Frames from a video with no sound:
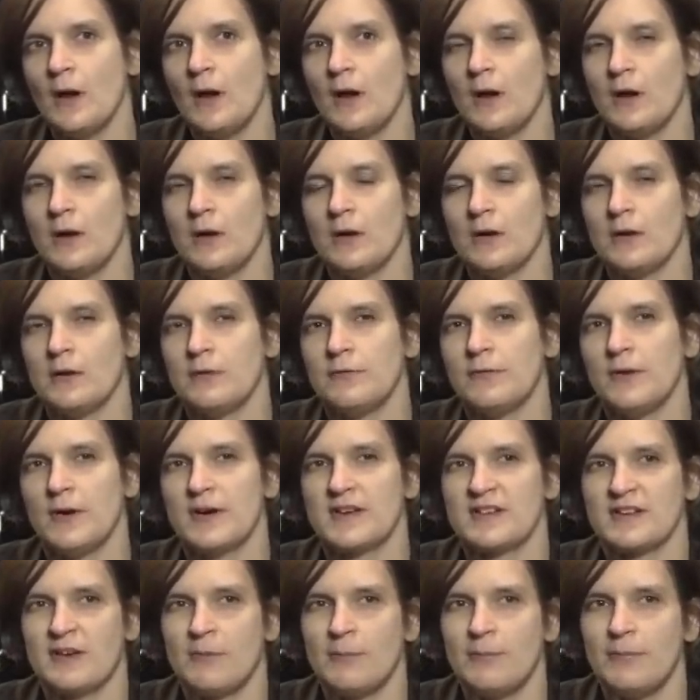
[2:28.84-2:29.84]
Uh, for
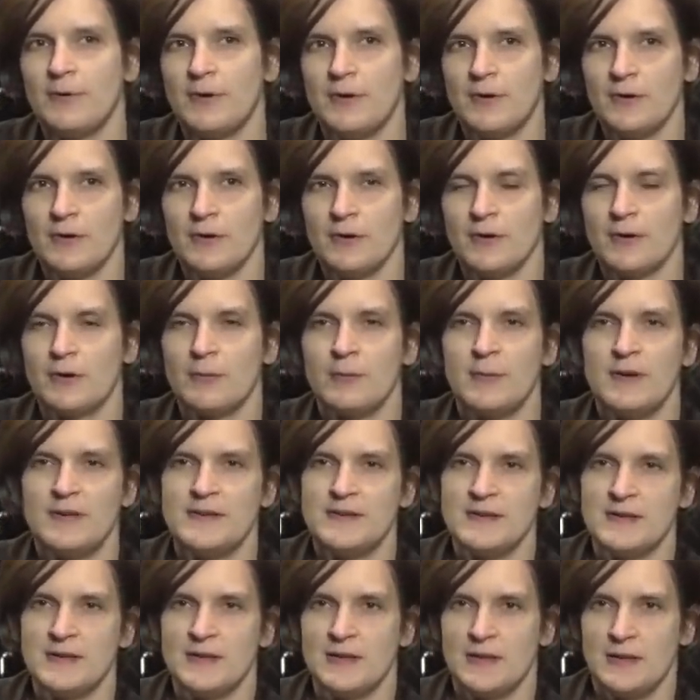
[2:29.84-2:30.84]
example, a
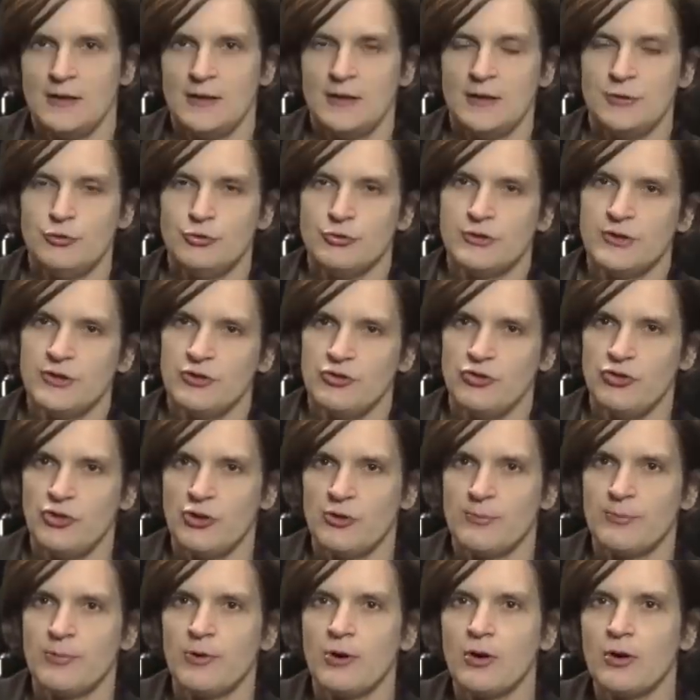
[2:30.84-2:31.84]
remedial
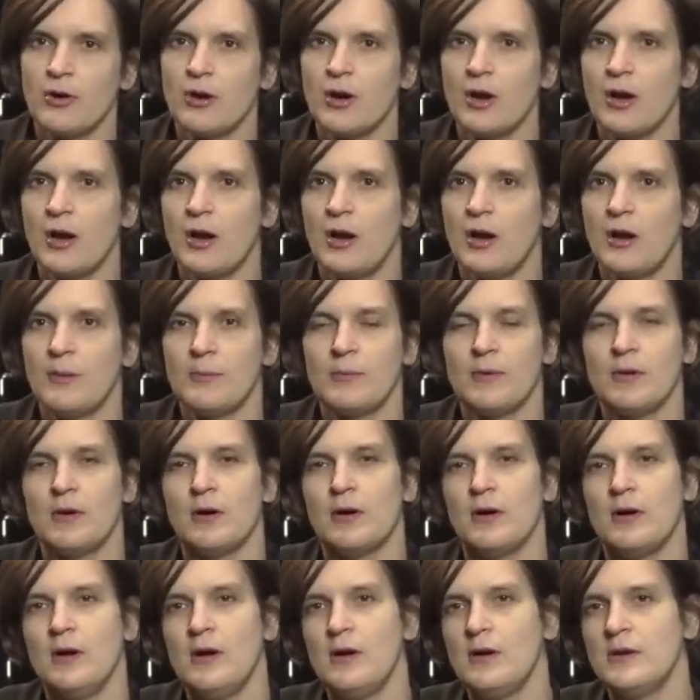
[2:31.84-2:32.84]
education program
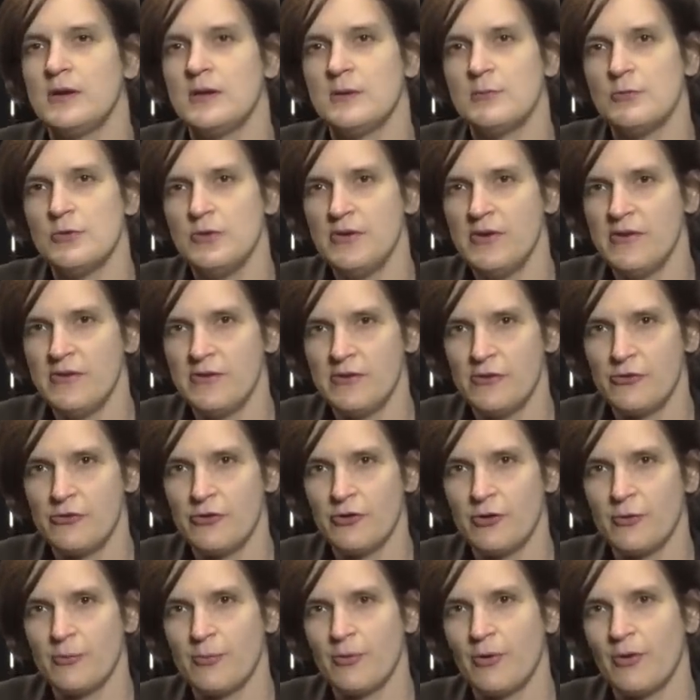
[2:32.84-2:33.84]
or an
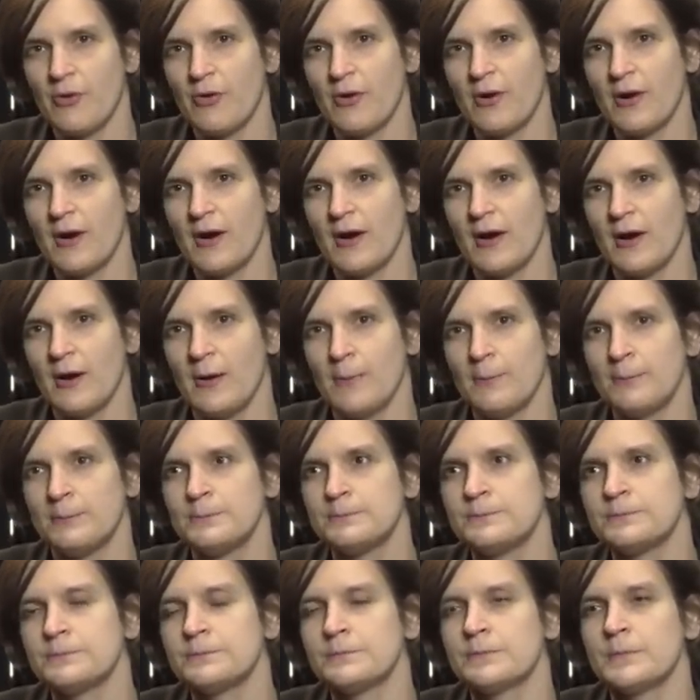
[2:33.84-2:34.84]
immunization program,
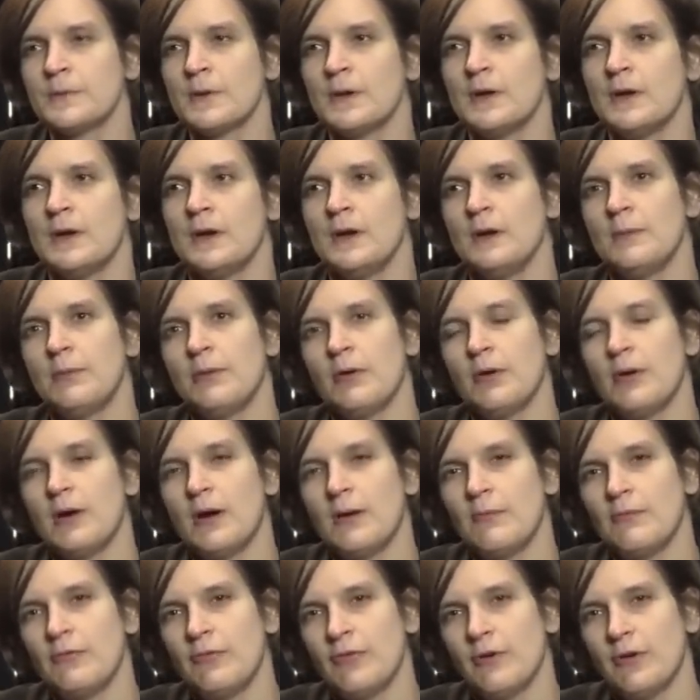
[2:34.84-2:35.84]
a
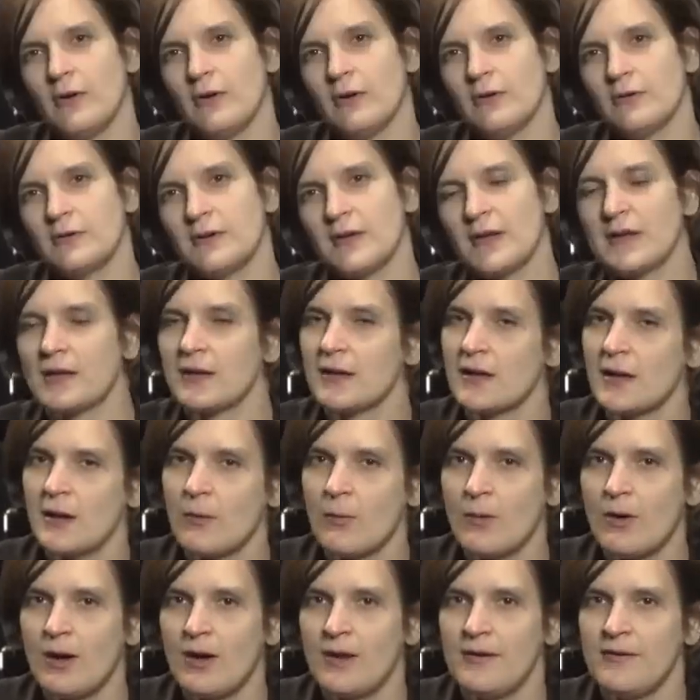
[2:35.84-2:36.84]
program for drinking
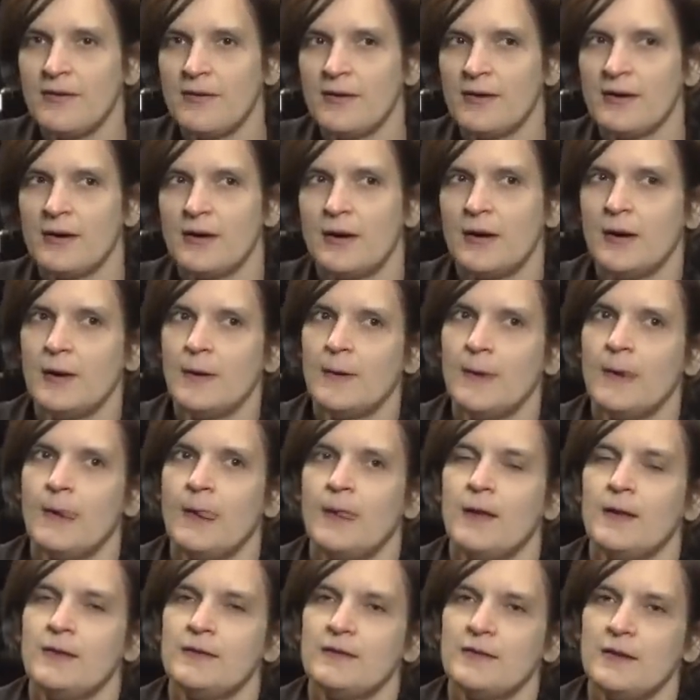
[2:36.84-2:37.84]
water,
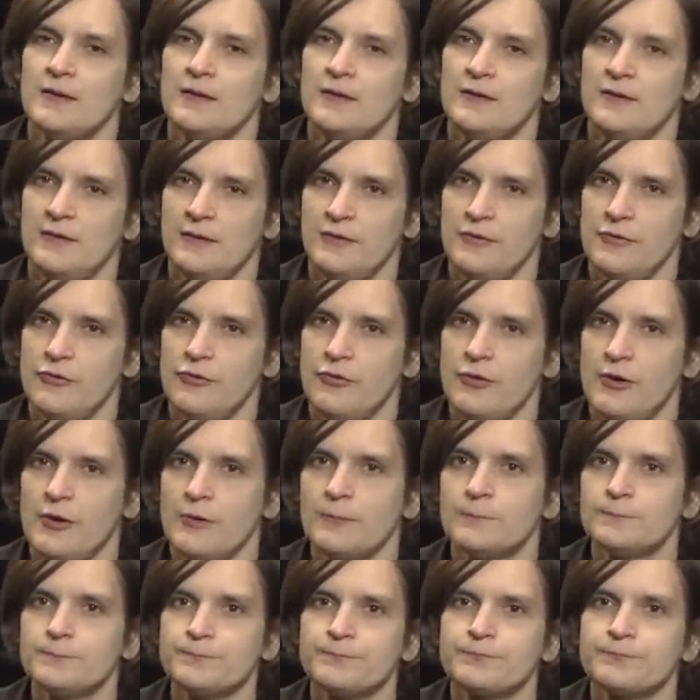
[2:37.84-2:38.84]
sanitation,